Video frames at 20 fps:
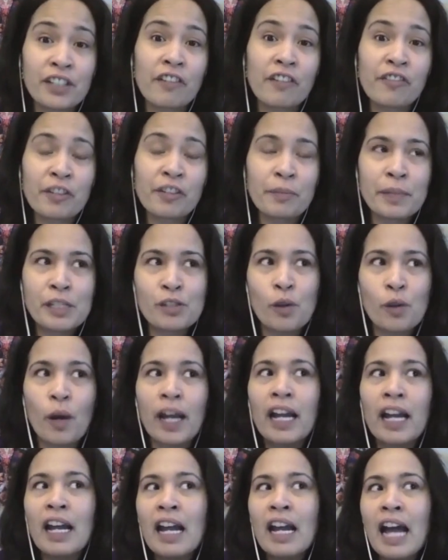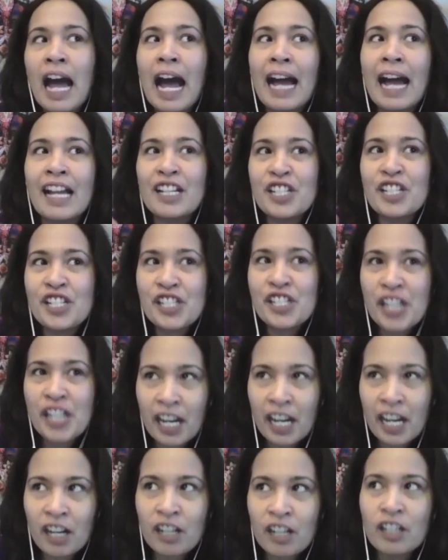with me. So I
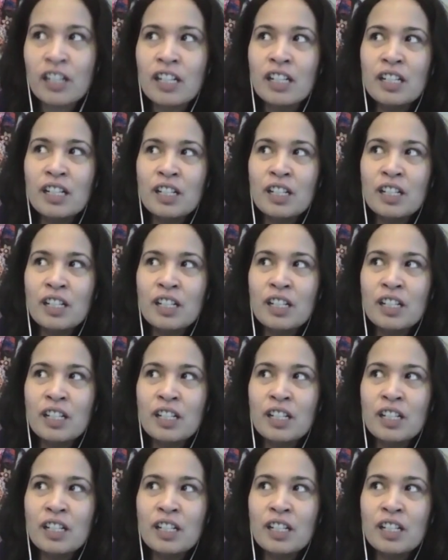share